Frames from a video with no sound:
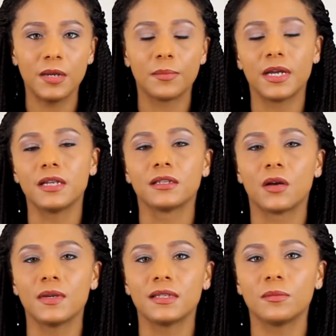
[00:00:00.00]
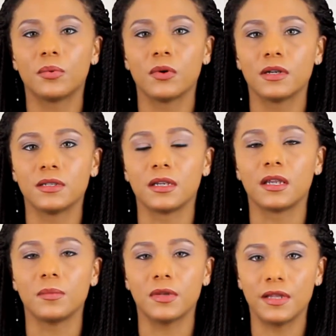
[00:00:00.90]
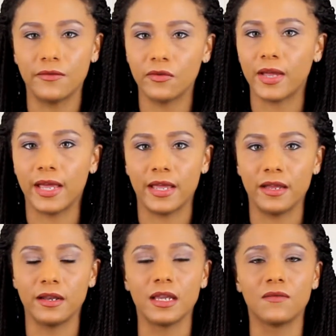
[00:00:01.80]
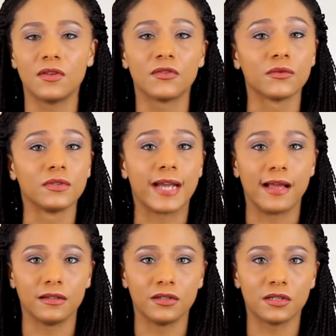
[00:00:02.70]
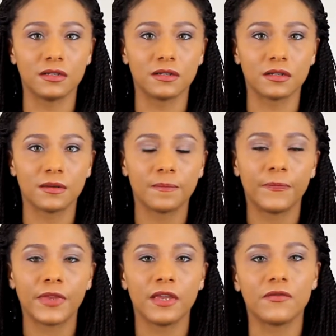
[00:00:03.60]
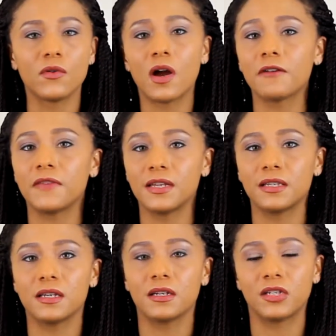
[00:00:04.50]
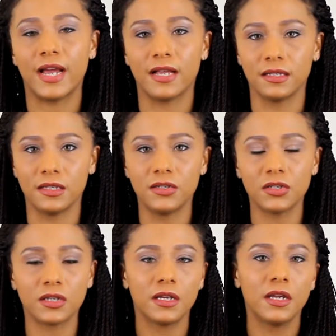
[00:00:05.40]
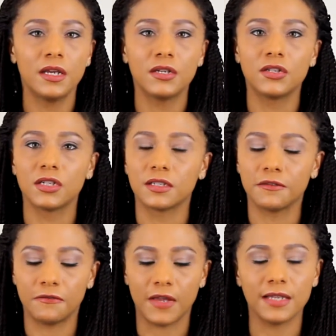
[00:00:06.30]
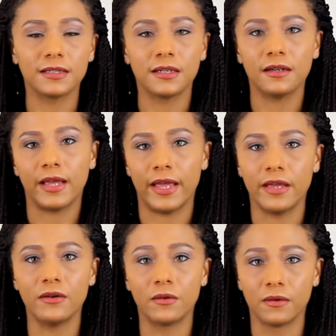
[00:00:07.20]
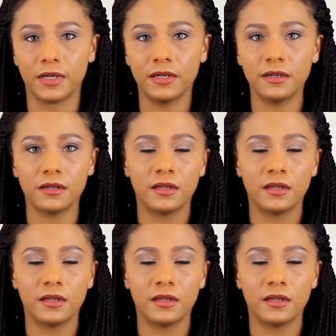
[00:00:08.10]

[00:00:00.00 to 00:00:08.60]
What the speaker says: But it's always important to keep a level head even through challenges. If you are facing a challenge, just face it head on.